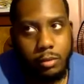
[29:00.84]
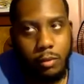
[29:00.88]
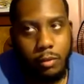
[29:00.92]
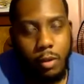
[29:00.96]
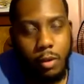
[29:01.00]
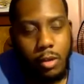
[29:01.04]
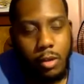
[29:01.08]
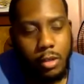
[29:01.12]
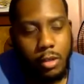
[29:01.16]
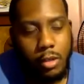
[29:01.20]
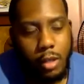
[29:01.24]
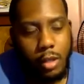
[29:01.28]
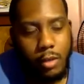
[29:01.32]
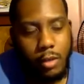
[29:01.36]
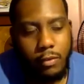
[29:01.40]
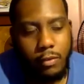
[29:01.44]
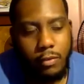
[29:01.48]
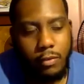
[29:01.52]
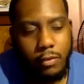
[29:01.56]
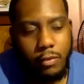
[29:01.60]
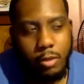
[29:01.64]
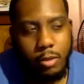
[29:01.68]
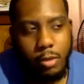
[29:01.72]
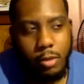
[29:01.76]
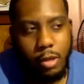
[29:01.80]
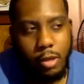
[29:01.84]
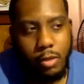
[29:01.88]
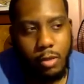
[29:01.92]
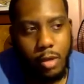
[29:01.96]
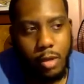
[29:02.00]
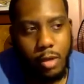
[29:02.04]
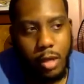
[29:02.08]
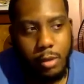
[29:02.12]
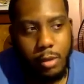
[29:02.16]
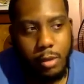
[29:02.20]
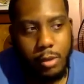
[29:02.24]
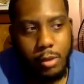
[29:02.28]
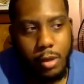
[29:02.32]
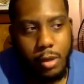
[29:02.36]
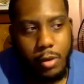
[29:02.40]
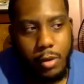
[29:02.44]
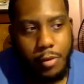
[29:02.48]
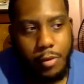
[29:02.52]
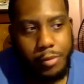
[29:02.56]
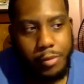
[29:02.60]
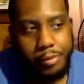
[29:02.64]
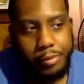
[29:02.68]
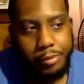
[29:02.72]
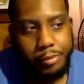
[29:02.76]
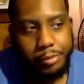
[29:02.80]
far as like female rap
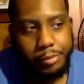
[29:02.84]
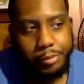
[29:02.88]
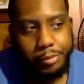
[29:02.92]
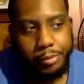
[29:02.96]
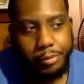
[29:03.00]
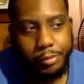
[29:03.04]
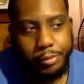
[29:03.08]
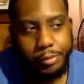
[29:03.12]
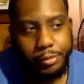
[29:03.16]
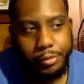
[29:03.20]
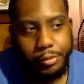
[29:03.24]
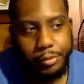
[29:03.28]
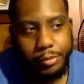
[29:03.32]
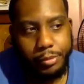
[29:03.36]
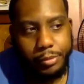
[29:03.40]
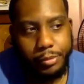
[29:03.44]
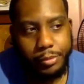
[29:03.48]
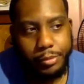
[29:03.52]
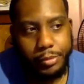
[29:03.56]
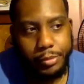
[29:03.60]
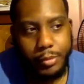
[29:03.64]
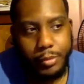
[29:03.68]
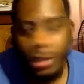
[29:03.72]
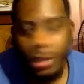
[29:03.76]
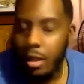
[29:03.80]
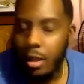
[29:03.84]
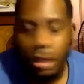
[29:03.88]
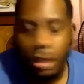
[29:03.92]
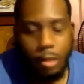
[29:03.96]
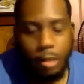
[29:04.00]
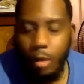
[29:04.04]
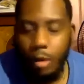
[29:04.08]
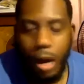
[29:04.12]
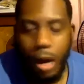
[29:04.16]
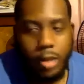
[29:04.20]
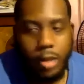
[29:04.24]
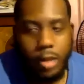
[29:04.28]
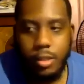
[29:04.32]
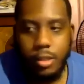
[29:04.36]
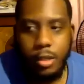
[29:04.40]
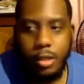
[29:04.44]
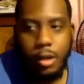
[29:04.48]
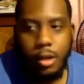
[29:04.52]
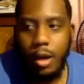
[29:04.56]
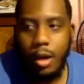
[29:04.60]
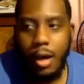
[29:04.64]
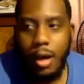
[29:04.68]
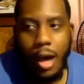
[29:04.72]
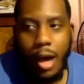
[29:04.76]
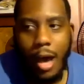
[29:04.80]
go, but
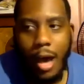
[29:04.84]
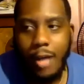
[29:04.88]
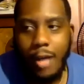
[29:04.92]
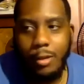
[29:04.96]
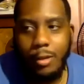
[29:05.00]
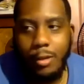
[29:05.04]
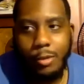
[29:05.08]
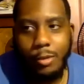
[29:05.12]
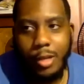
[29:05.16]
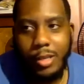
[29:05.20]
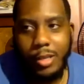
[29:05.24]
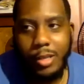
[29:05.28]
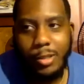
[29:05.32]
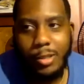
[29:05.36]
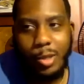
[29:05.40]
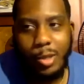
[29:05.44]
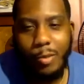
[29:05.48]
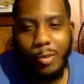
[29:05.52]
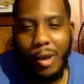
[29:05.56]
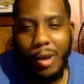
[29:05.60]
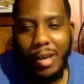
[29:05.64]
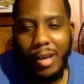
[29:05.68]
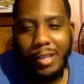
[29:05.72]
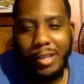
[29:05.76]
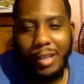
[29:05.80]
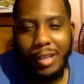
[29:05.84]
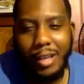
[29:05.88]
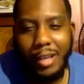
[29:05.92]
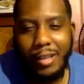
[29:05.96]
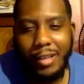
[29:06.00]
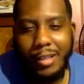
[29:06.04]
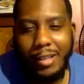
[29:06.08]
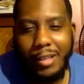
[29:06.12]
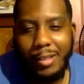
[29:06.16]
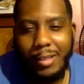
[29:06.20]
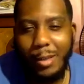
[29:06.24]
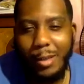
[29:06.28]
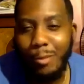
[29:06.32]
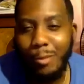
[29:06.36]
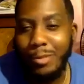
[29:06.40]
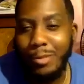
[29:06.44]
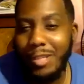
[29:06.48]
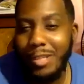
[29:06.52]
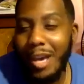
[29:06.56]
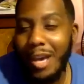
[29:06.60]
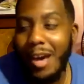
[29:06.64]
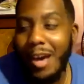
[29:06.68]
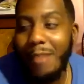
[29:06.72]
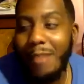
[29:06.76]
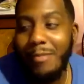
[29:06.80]
I don't think it's nobody like that's gonna
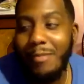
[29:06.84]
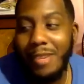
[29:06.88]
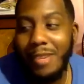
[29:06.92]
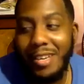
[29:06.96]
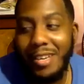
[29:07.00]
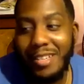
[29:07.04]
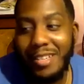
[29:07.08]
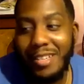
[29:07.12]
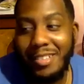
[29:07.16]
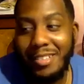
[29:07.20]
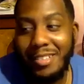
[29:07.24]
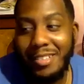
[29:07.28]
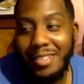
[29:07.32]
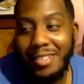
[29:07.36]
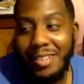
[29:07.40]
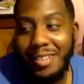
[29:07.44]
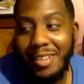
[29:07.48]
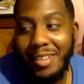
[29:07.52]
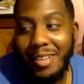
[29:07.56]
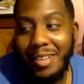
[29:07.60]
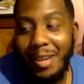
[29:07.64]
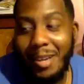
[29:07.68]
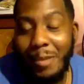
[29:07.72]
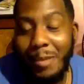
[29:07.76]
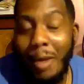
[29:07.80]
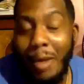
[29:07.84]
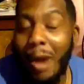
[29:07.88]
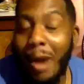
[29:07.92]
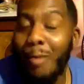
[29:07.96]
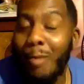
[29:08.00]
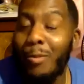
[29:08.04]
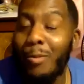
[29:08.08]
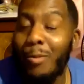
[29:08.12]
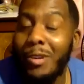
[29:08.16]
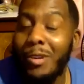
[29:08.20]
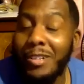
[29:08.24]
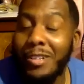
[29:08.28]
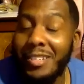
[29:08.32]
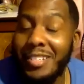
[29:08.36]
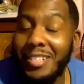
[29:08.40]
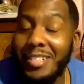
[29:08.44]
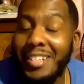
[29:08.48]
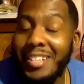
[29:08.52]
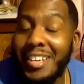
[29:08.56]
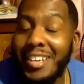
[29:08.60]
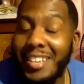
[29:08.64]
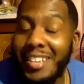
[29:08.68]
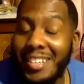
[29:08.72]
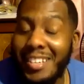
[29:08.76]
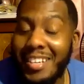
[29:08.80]
top Megan. But I will
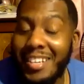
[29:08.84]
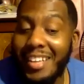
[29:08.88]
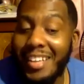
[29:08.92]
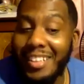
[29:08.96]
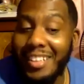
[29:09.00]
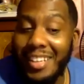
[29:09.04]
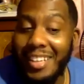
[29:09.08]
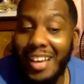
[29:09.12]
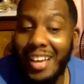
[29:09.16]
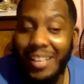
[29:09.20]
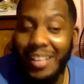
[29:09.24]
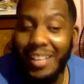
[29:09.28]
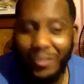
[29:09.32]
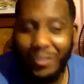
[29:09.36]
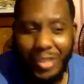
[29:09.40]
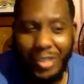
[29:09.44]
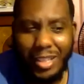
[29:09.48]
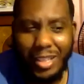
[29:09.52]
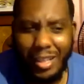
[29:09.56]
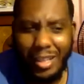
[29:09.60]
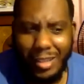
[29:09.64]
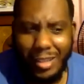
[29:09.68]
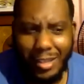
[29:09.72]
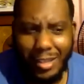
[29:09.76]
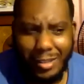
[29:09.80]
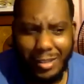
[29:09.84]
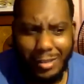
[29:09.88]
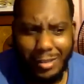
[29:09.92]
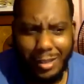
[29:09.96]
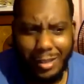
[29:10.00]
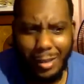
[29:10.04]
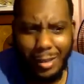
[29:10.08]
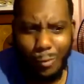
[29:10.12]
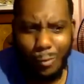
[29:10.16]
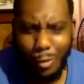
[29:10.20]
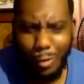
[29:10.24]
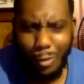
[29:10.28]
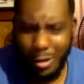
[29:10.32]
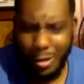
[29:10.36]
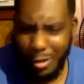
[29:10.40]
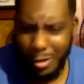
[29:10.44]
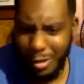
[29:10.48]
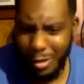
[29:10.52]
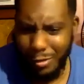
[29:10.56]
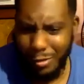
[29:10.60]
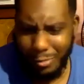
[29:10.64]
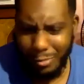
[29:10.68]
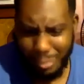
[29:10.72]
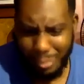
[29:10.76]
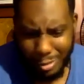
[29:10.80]
say, 'cause I feel like that one girl
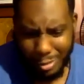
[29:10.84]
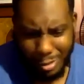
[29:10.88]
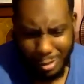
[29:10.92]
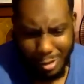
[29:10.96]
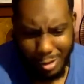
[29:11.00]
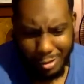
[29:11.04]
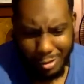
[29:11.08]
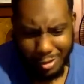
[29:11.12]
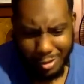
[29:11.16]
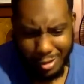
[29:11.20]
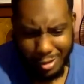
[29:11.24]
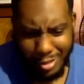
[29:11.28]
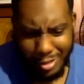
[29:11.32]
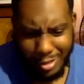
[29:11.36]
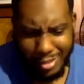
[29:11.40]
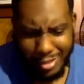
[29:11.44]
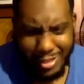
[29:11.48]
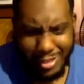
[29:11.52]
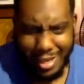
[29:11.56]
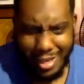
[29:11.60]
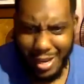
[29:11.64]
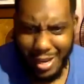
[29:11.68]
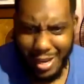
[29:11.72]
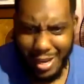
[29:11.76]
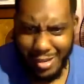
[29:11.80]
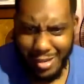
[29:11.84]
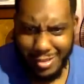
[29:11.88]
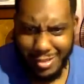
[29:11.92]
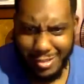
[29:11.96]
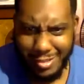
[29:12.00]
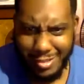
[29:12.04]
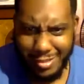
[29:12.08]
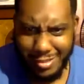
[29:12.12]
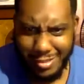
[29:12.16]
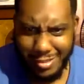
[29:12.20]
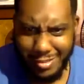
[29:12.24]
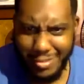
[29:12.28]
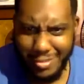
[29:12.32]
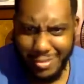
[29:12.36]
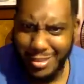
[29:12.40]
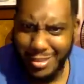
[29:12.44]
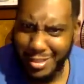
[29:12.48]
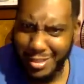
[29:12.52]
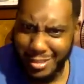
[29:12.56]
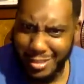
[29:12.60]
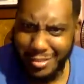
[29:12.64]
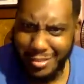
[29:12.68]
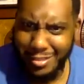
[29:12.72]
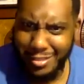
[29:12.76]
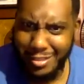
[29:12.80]
from Charlotte that signed to
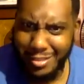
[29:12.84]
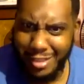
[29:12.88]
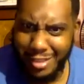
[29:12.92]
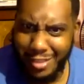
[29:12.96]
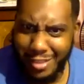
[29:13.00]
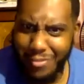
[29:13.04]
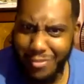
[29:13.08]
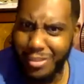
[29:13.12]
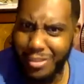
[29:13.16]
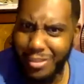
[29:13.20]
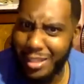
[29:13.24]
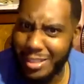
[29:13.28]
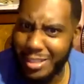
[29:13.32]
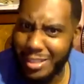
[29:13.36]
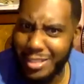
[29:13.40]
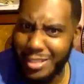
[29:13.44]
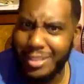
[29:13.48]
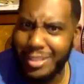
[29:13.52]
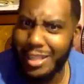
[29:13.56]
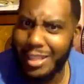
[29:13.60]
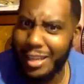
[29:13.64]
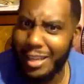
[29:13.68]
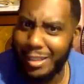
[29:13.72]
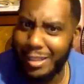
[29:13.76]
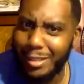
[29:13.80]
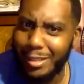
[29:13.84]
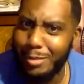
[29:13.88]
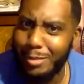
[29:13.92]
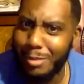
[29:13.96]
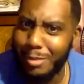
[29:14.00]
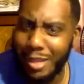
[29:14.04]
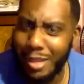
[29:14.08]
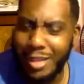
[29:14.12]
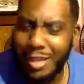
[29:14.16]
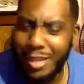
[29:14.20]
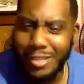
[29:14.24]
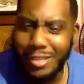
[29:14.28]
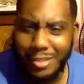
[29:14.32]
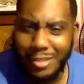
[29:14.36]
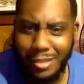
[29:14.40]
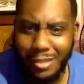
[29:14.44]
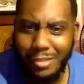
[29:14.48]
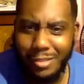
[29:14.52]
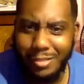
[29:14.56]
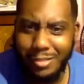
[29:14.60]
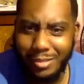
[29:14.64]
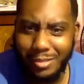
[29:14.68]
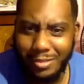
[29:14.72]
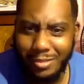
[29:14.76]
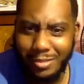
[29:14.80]
Griselda. I feel like she like up next though.